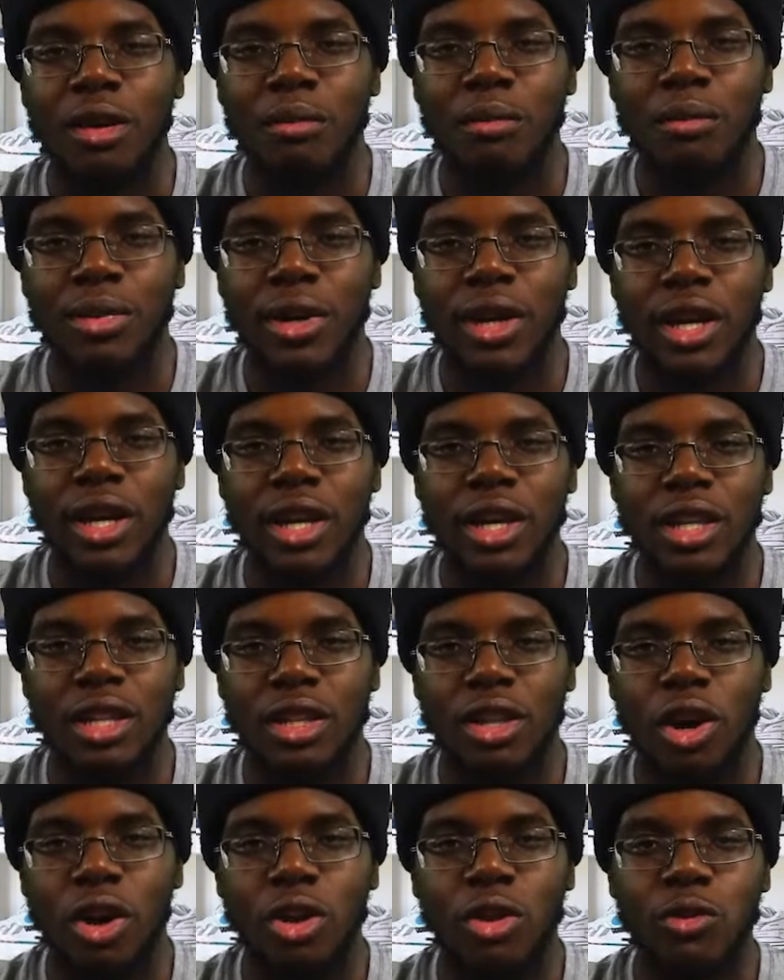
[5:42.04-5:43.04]
But
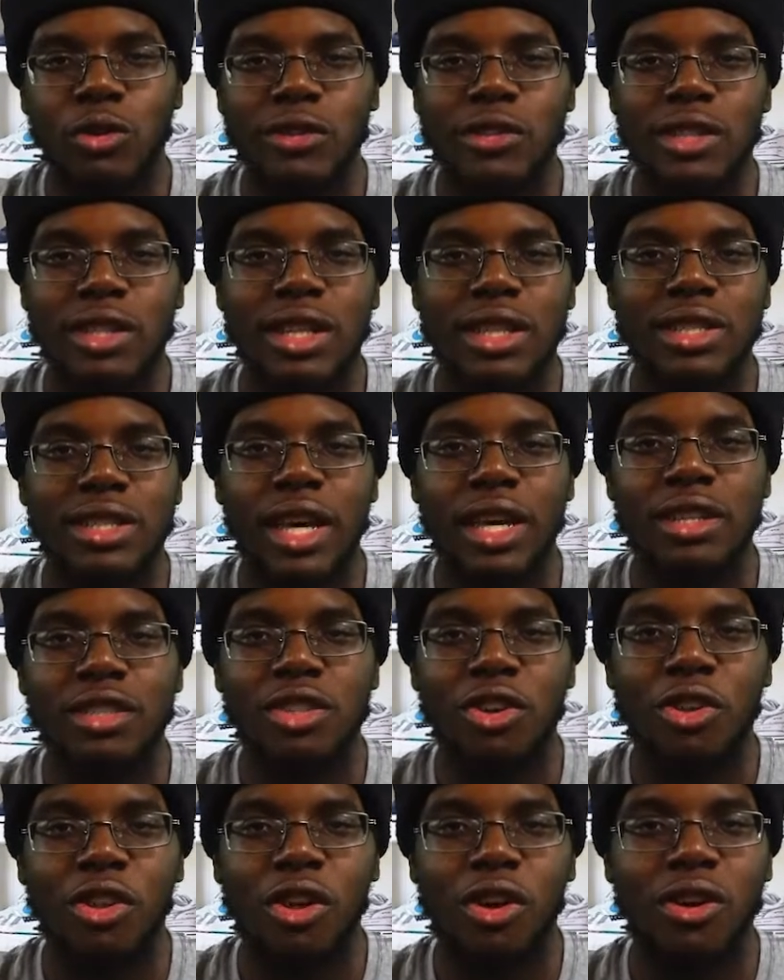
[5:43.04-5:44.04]
the only reason it takes
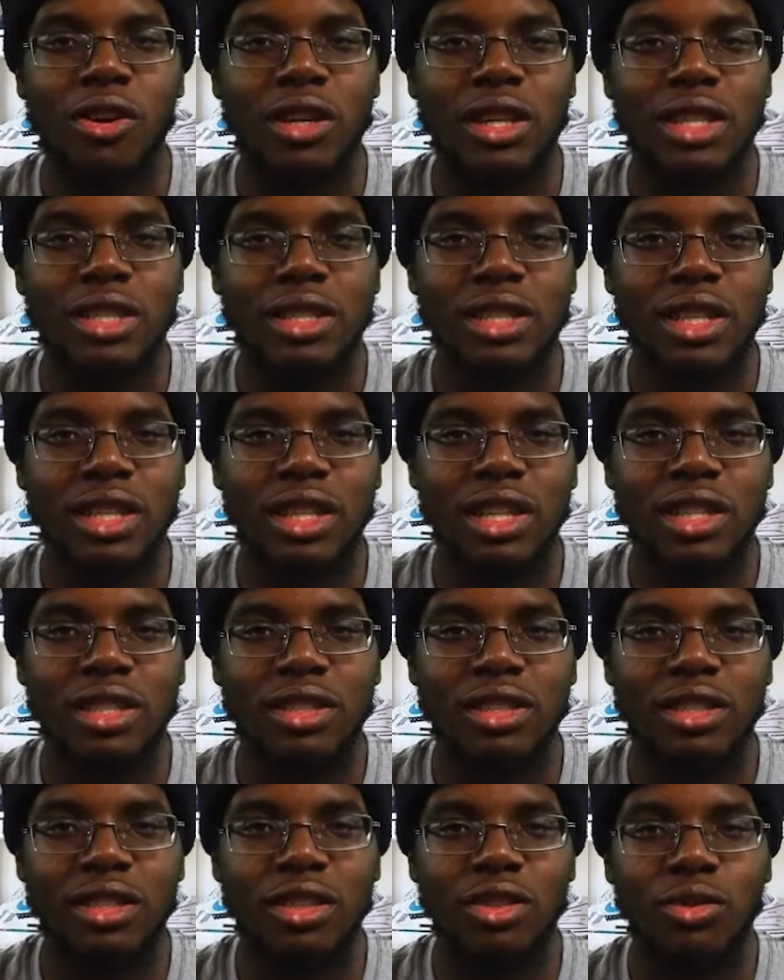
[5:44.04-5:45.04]
so long is
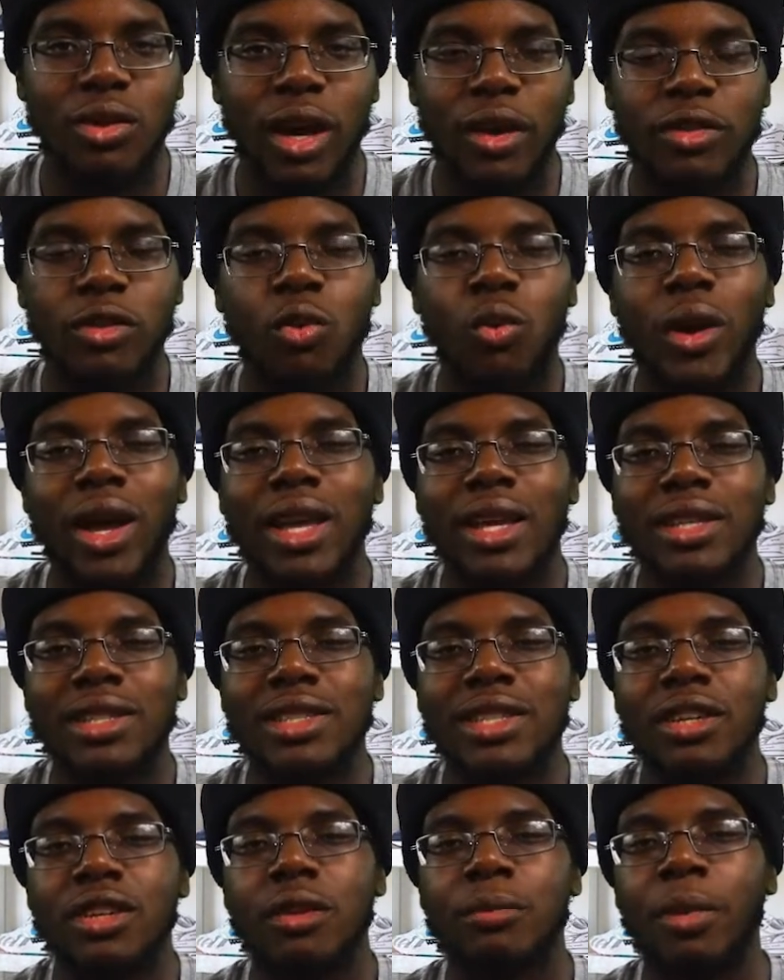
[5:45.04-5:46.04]
because you have to wait
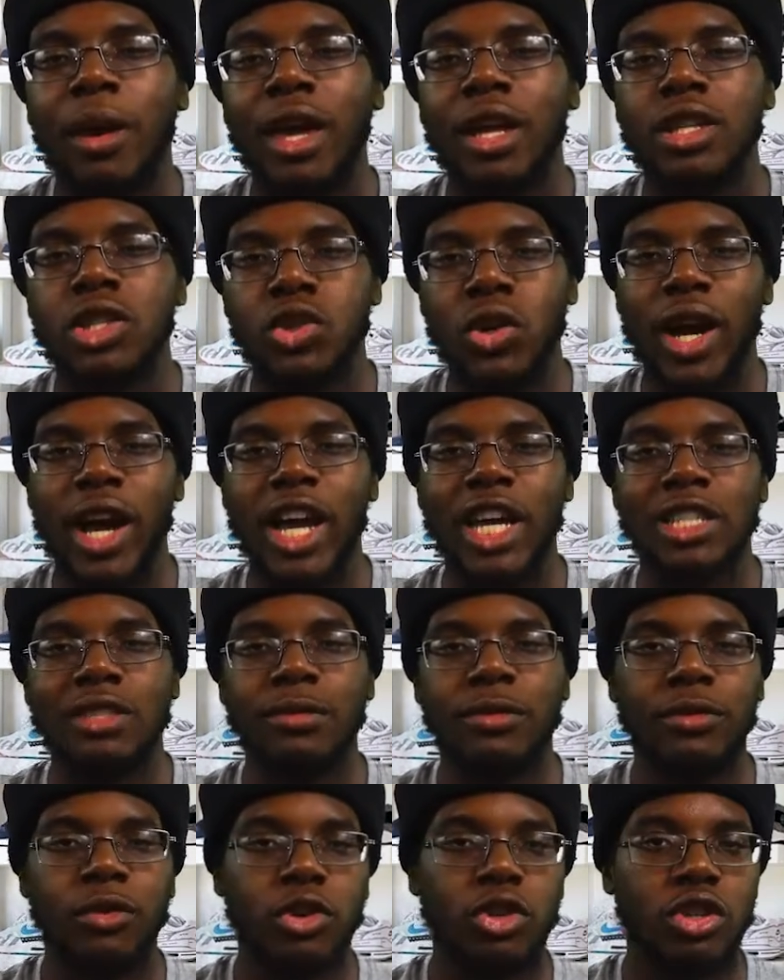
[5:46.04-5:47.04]
until the paint dries
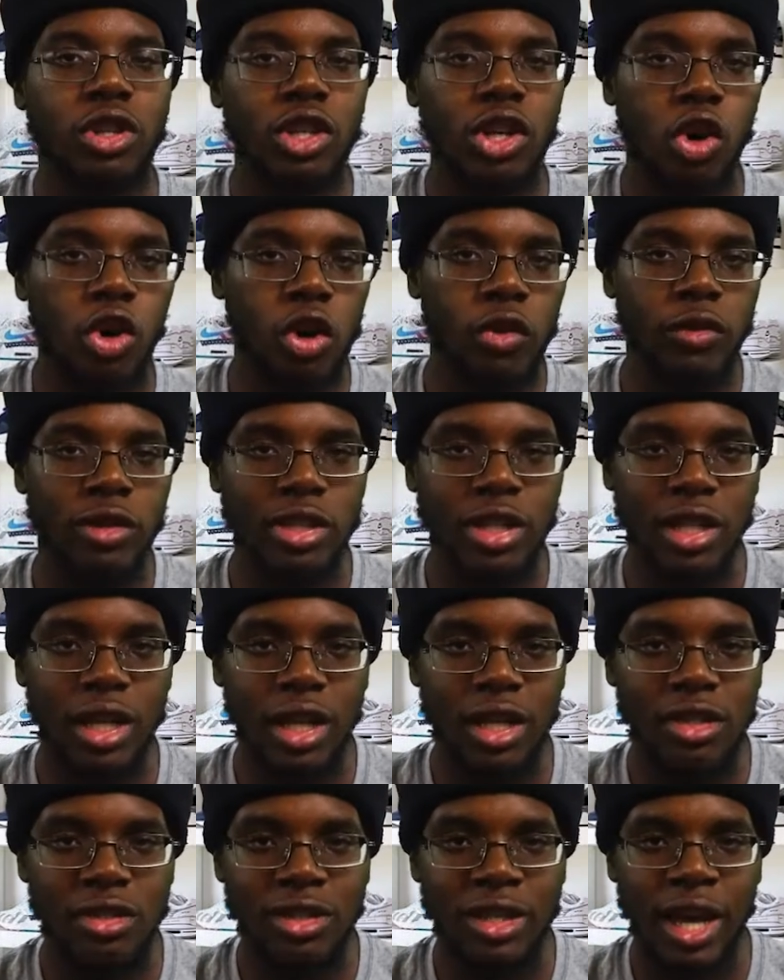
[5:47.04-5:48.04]
before you can go over to the
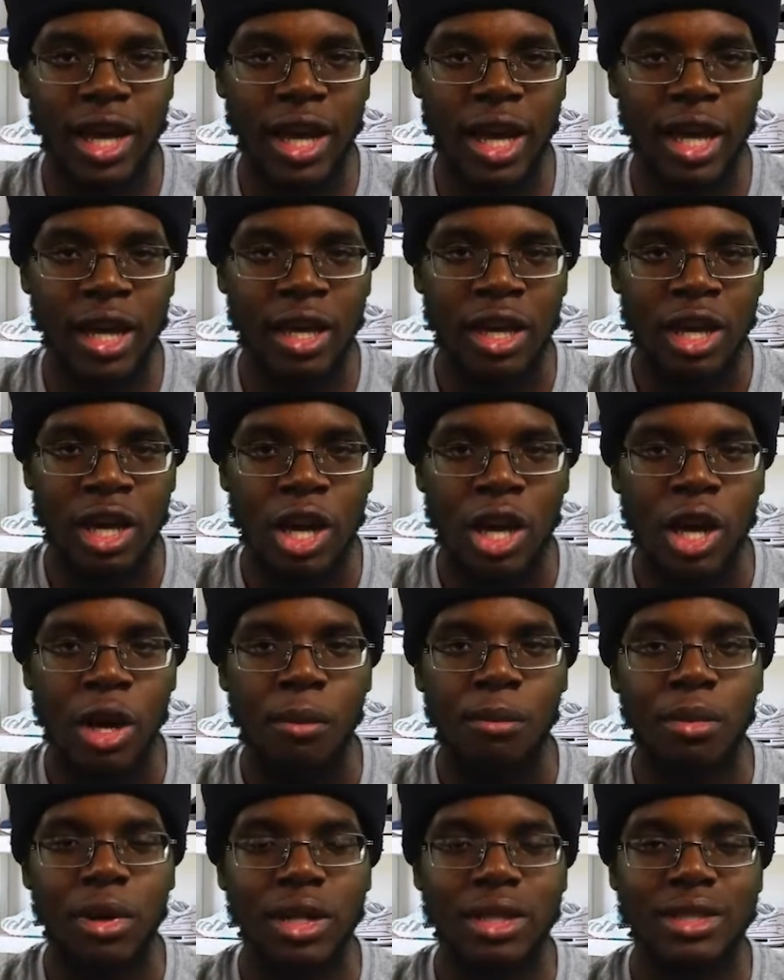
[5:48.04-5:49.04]
other side.
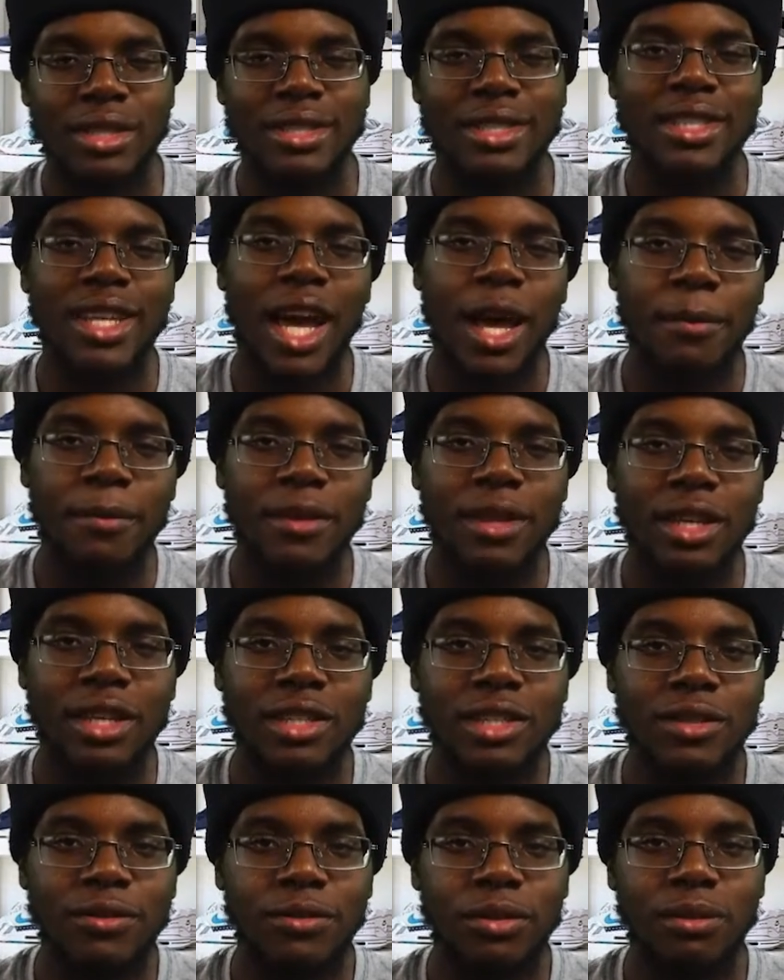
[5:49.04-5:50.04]
But to stop
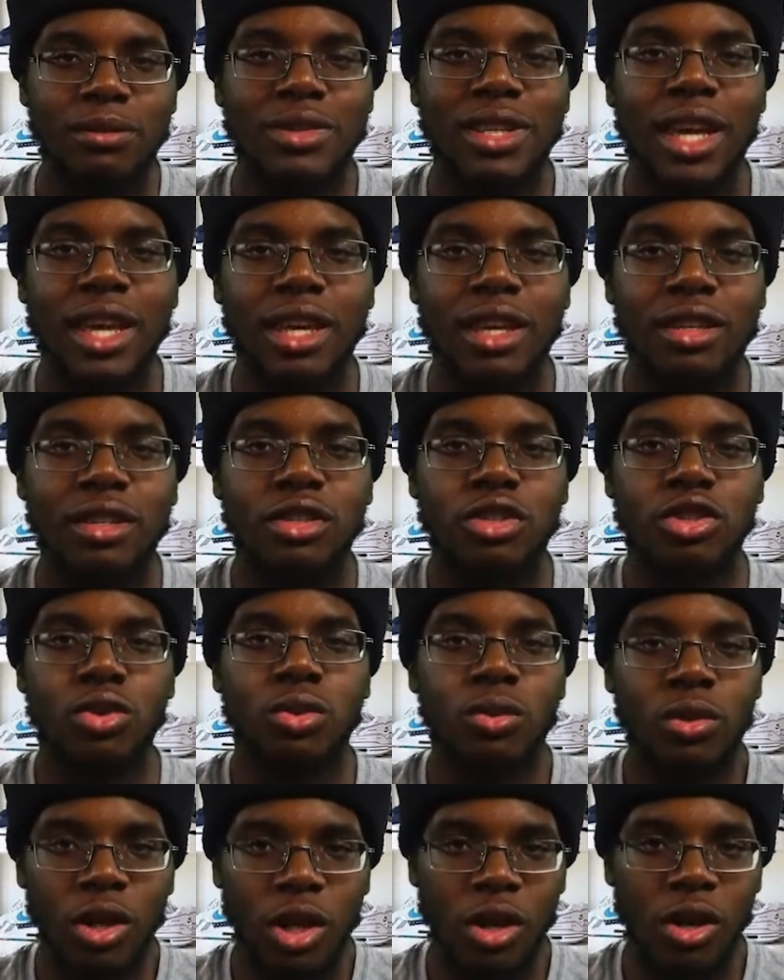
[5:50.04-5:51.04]
this from taking too
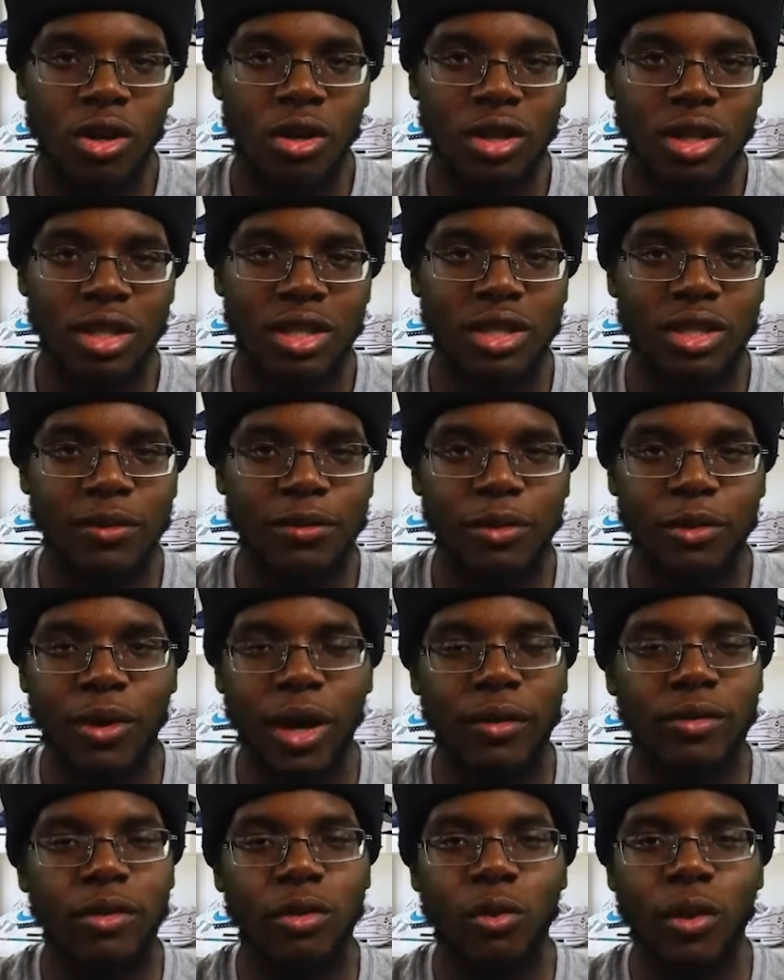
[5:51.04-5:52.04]
long, because if you
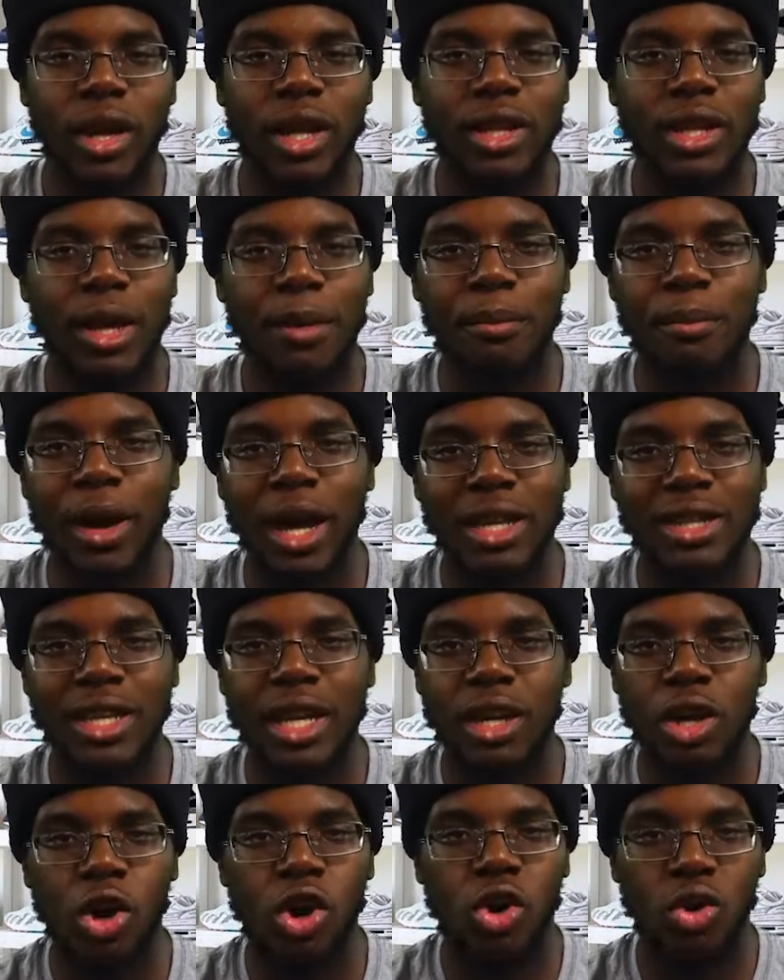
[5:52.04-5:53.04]
have to wait, that might
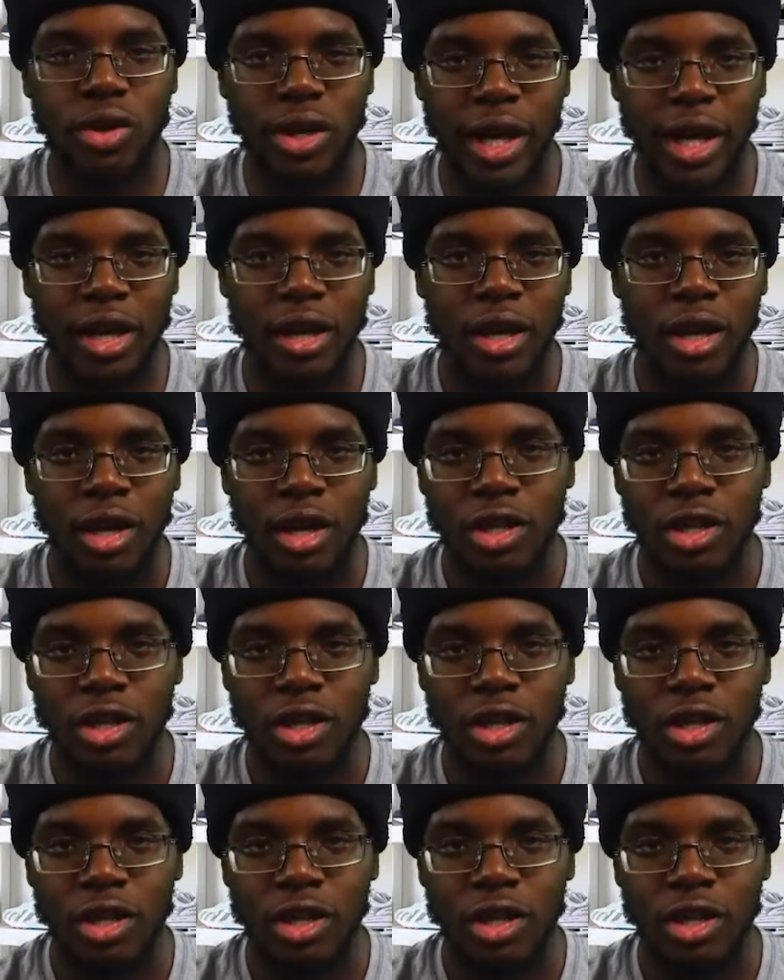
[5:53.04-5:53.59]
take a whole day.